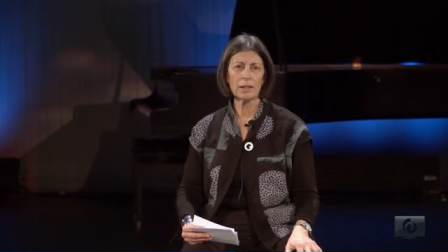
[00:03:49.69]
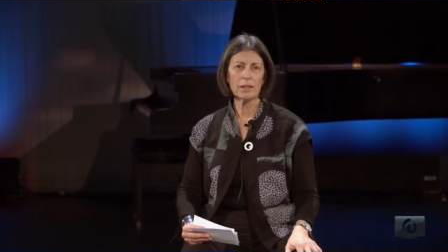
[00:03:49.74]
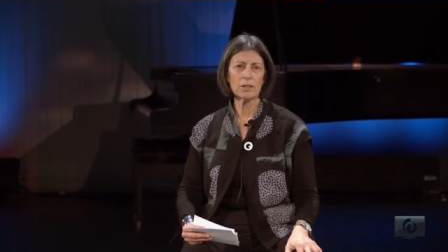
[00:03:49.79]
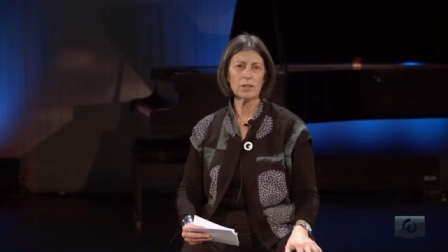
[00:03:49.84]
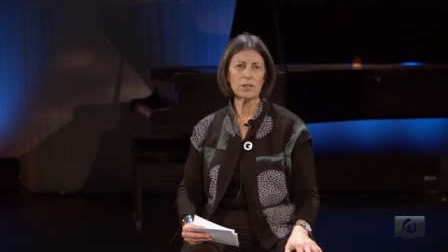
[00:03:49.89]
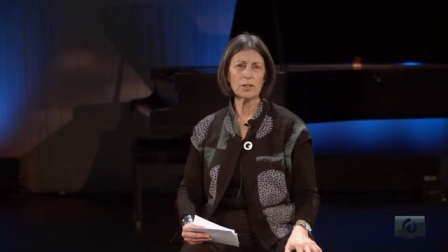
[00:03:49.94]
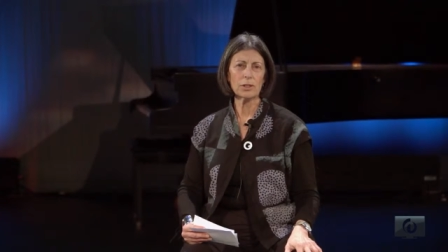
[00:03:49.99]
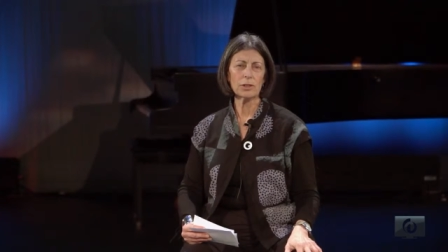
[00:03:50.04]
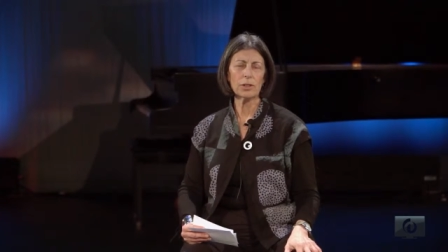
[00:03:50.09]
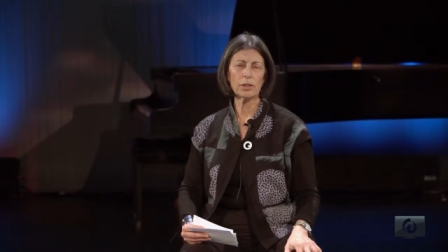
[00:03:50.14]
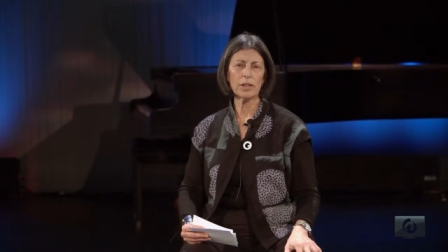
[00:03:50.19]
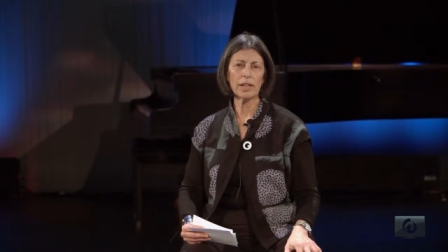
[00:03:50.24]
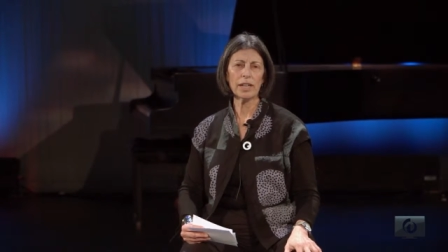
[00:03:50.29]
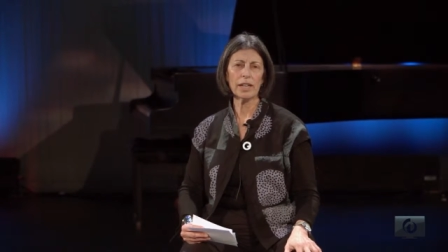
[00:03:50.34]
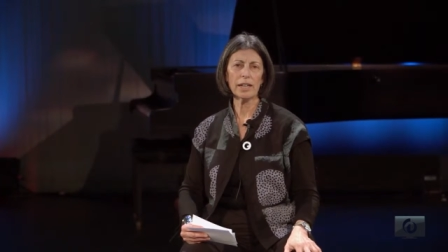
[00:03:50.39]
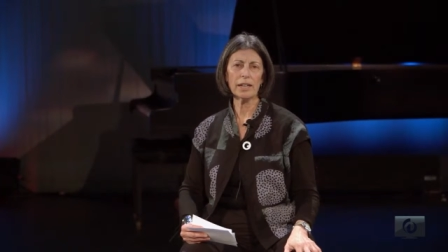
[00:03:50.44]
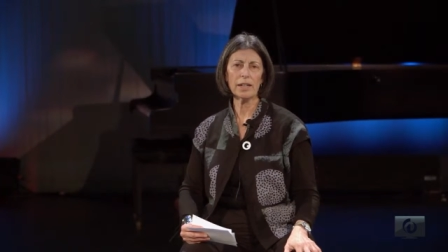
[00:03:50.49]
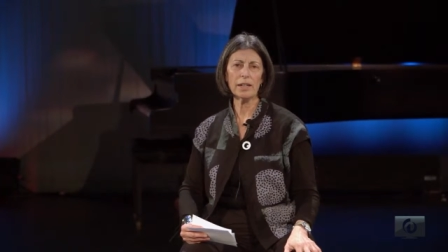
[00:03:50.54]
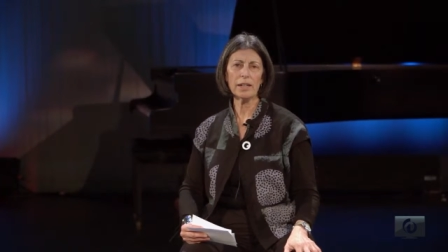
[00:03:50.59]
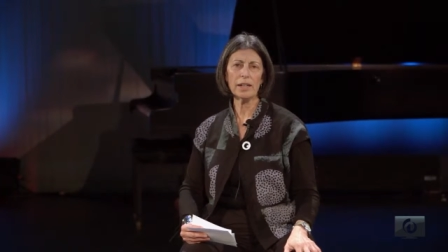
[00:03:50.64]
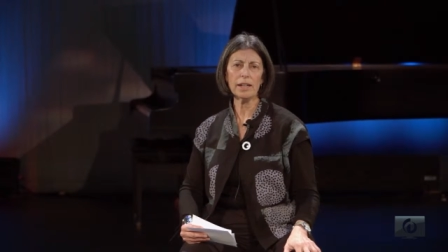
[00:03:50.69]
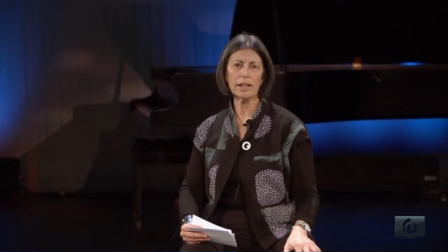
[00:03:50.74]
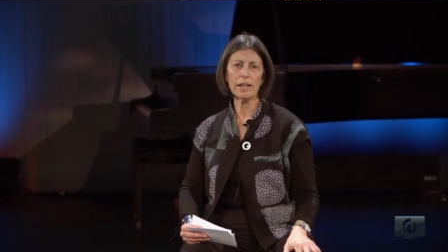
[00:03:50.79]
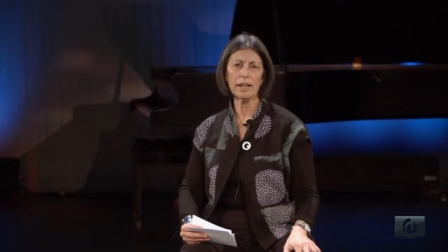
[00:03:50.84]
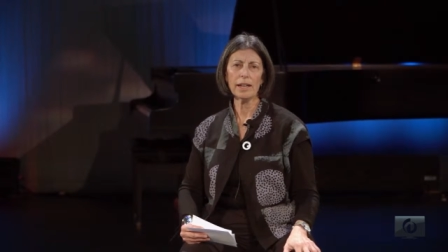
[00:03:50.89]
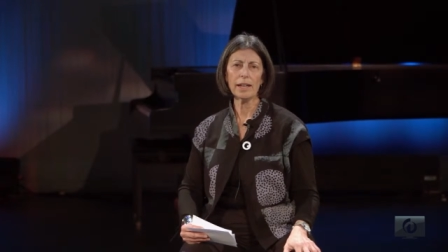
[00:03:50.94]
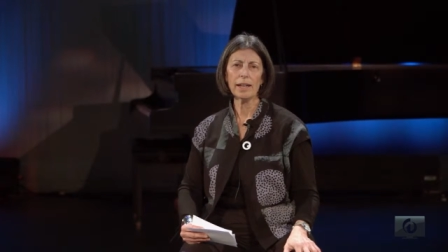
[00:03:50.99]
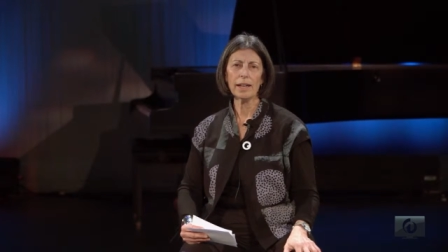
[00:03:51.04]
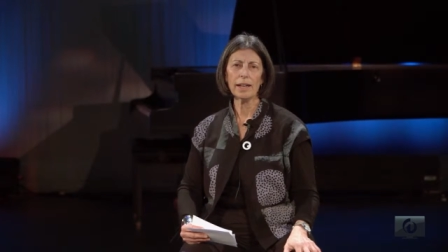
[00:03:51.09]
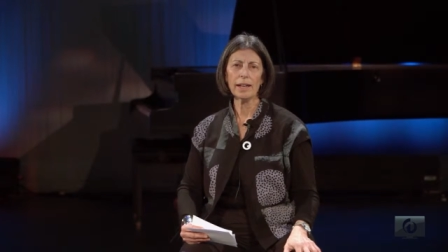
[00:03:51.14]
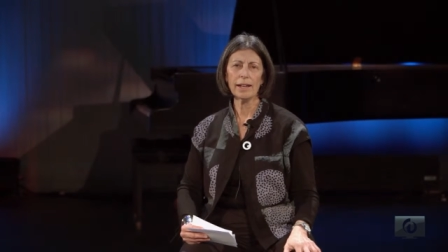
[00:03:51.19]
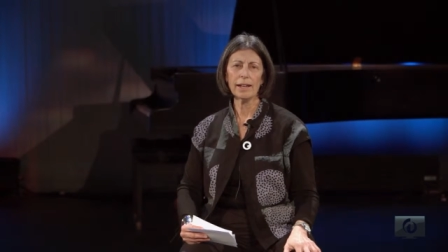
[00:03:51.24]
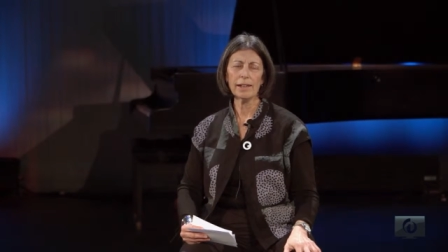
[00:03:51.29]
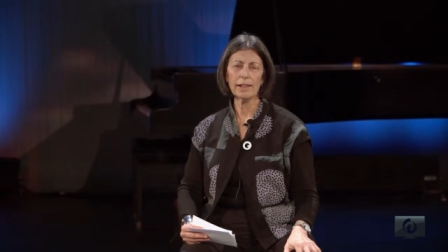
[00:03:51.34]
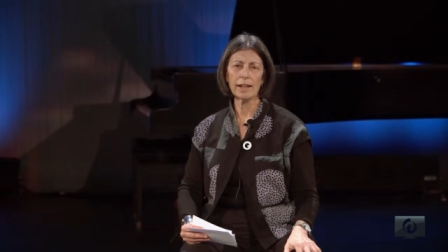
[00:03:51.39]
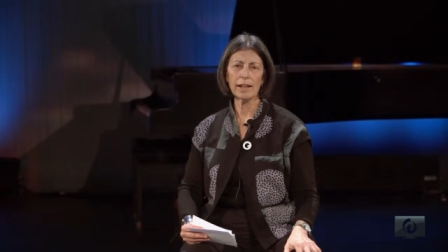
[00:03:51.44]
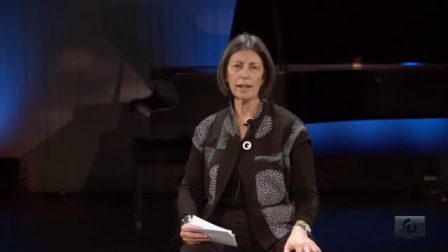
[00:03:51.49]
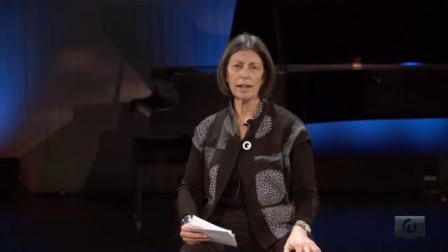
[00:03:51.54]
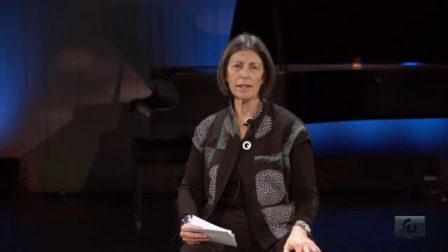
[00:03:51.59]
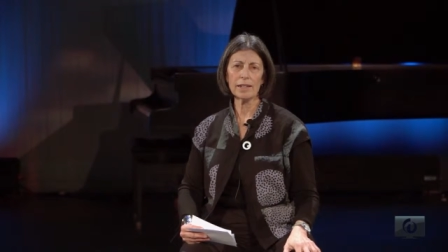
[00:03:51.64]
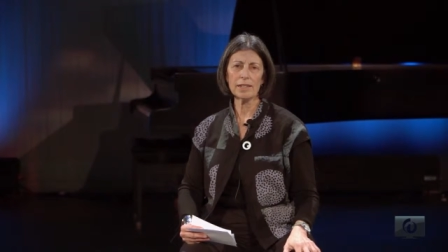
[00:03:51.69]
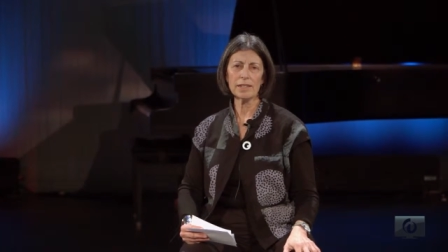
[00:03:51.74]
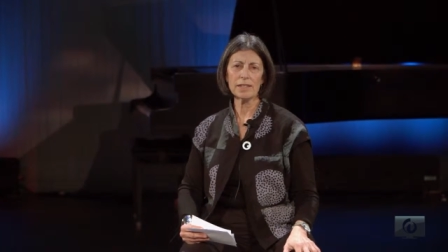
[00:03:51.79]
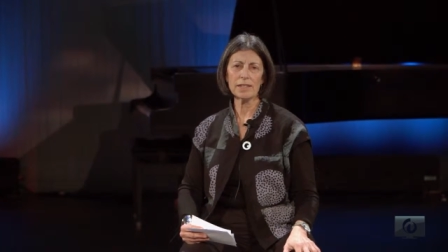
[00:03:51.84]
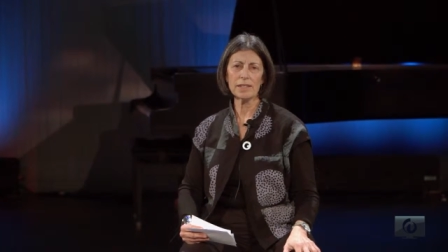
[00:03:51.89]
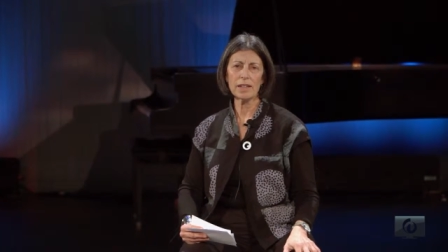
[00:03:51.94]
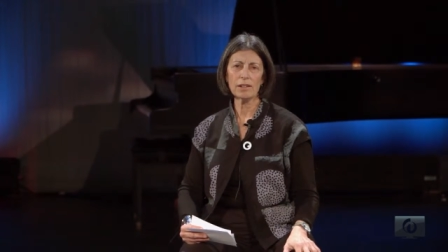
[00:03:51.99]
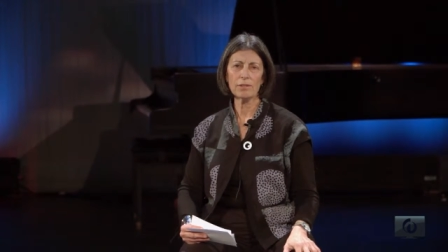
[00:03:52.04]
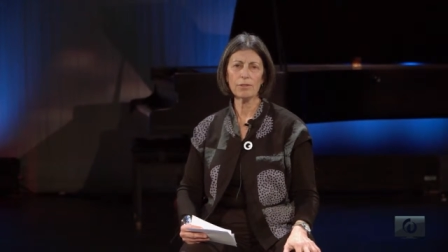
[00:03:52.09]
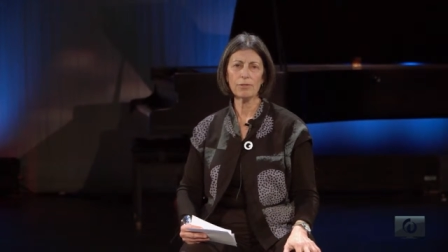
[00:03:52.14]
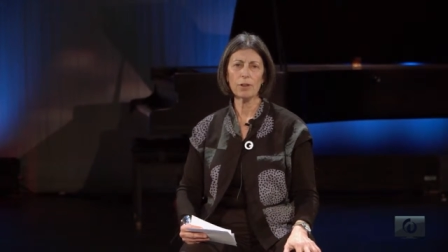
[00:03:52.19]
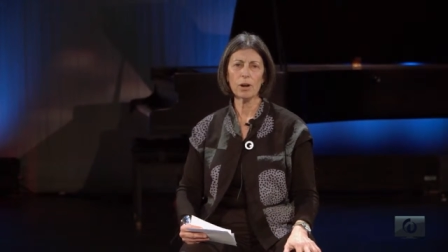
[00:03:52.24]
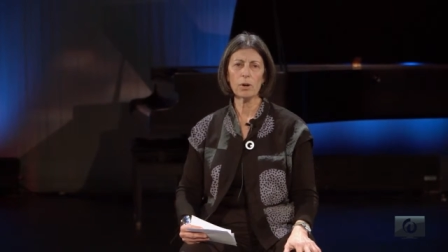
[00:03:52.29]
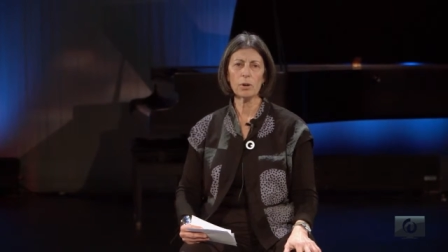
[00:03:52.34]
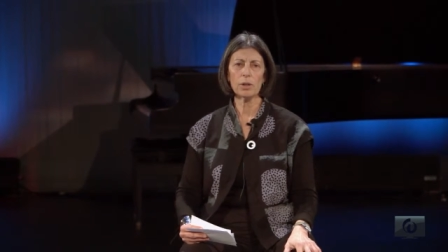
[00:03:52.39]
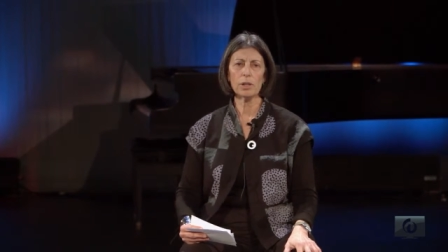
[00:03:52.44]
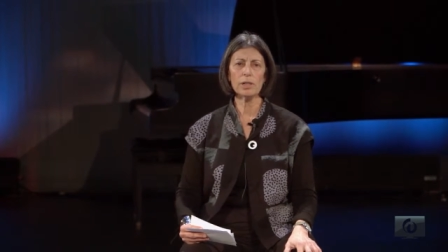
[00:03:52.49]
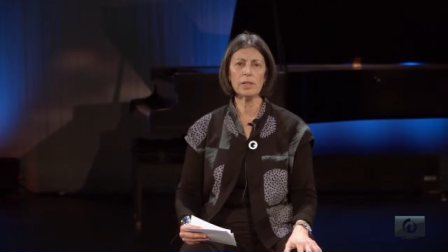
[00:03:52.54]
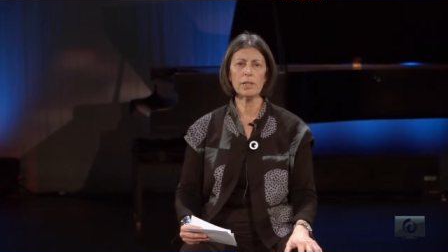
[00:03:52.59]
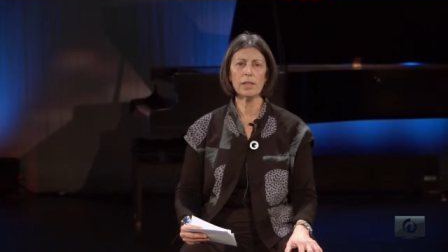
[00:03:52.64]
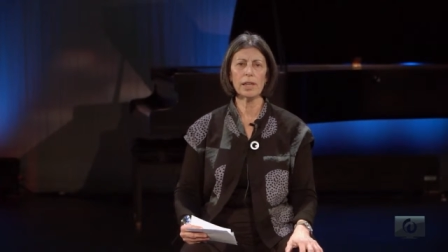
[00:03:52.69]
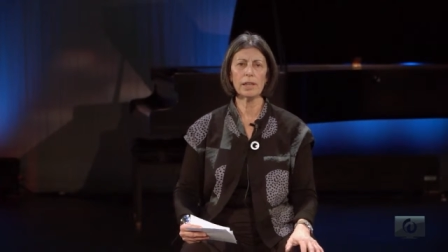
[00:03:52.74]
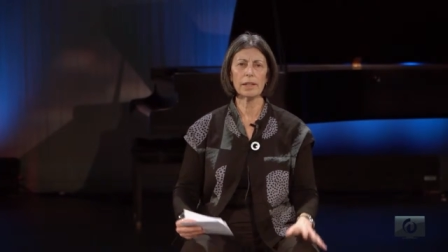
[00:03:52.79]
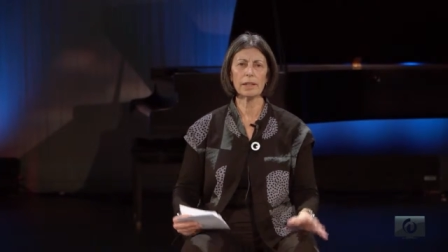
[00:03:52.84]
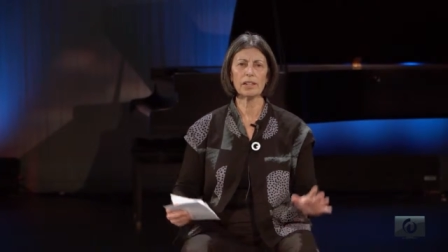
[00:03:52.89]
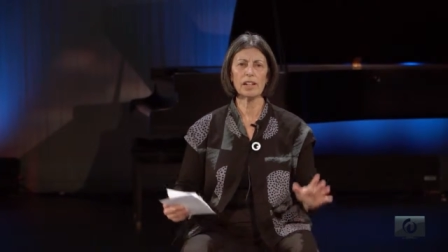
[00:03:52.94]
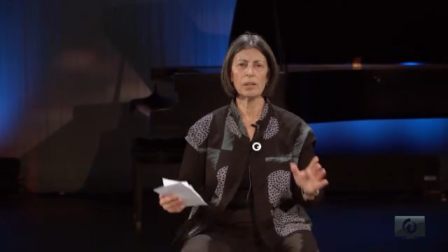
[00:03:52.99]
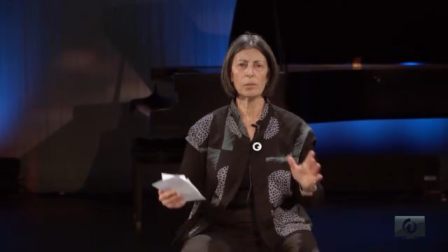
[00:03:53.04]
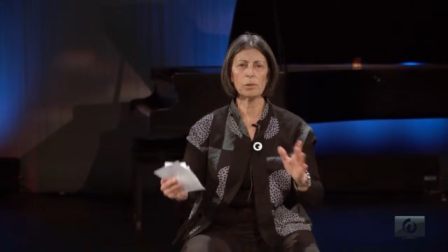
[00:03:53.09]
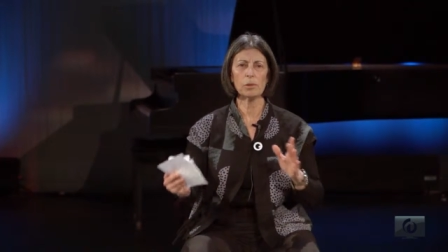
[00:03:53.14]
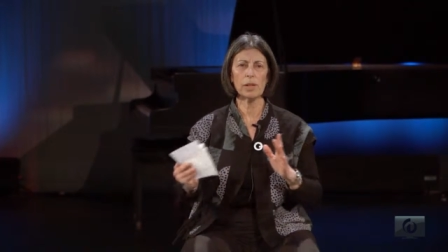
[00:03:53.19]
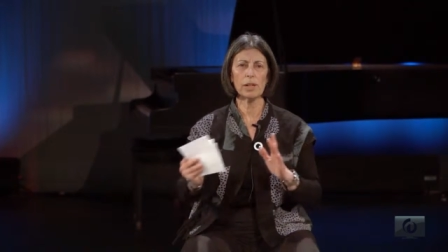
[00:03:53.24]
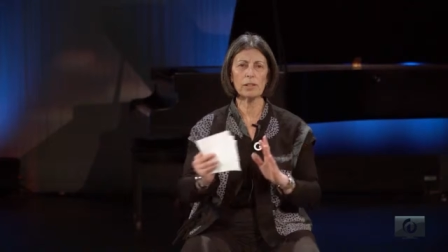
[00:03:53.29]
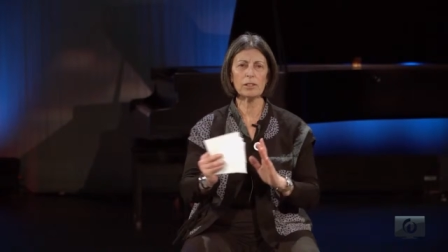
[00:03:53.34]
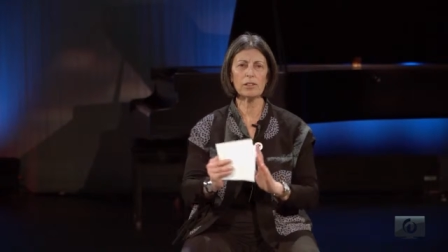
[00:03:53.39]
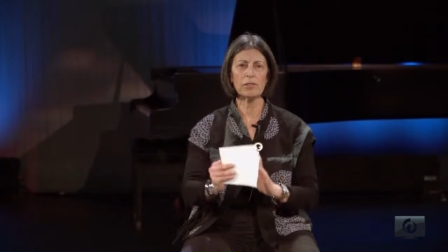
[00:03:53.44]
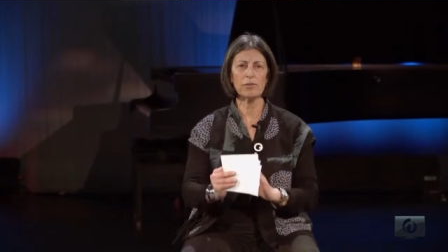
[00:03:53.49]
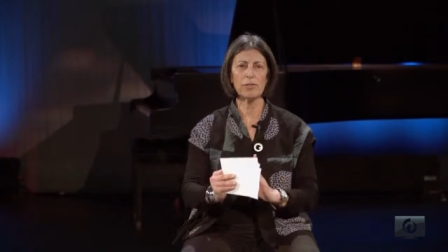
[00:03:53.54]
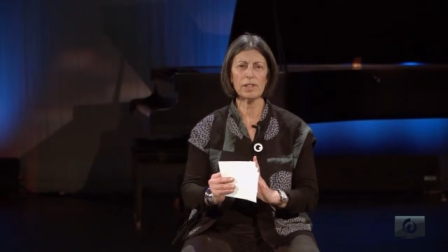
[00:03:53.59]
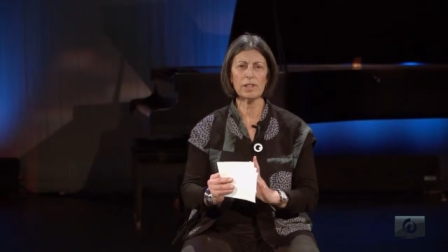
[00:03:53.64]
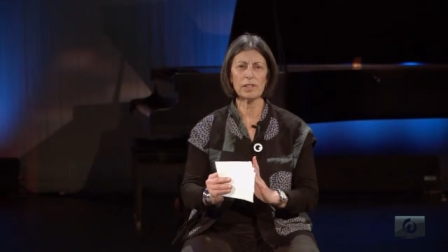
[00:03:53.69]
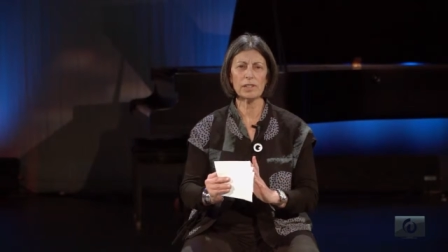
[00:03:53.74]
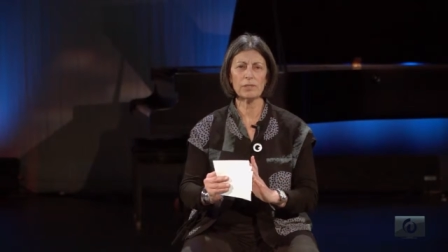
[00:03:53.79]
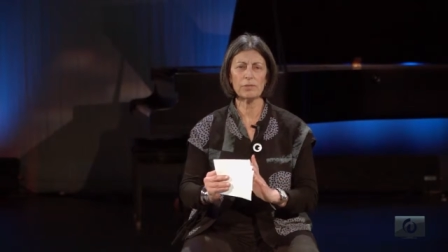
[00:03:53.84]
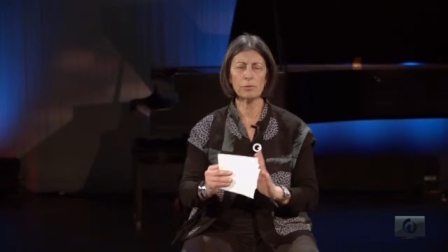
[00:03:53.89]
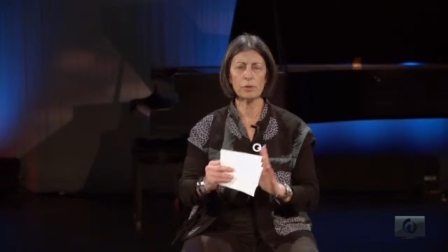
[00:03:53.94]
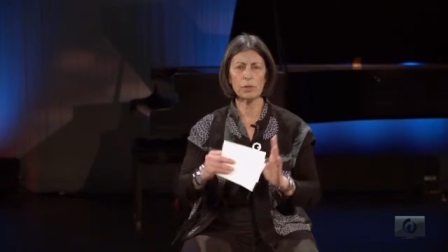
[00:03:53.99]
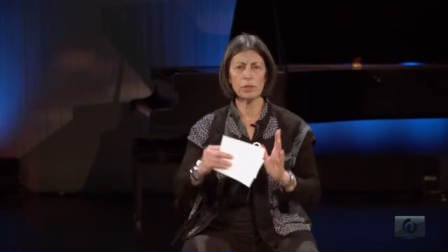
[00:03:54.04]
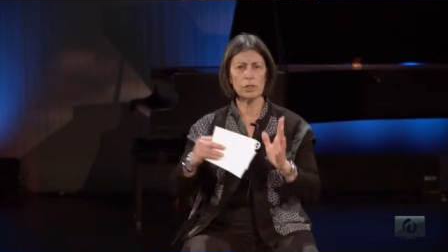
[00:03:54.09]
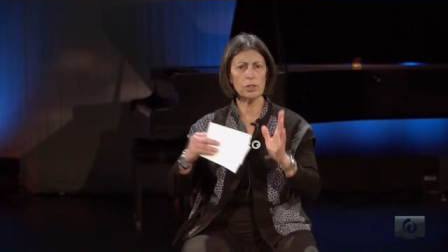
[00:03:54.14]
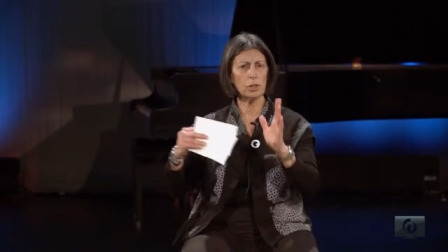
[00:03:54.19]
So your head and eyes stay forward and then come around to facing forward.